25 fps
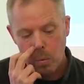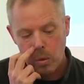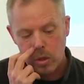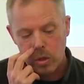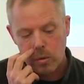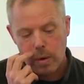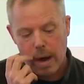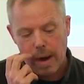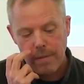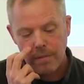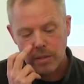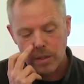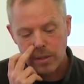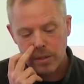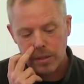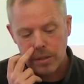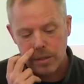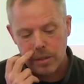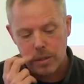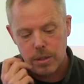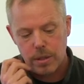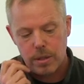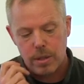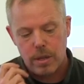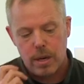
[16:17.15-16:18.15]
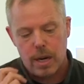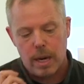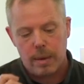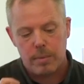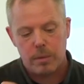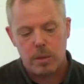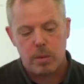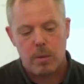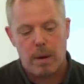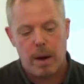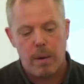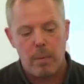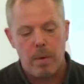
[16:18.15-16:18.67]
traveled uh,
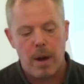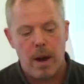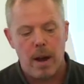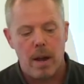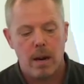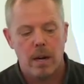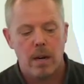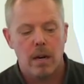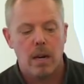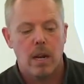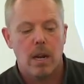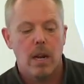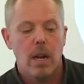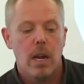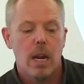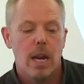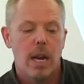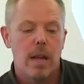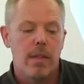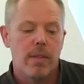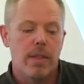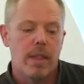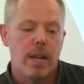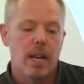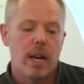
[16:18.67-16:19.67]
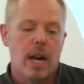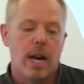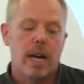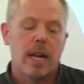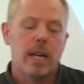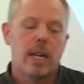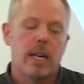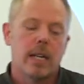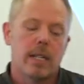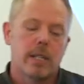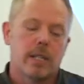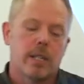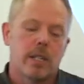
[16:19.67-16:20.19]
to Iran in the
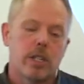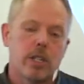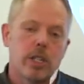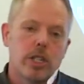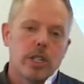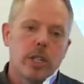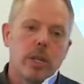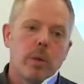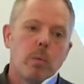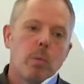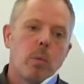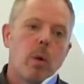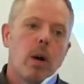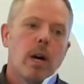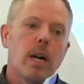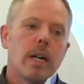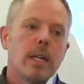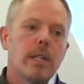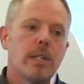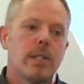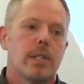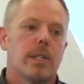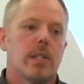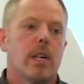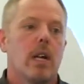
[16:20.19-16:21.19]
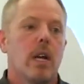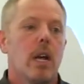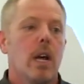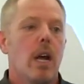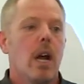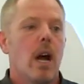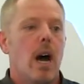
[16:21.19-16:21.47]
90s, and she was,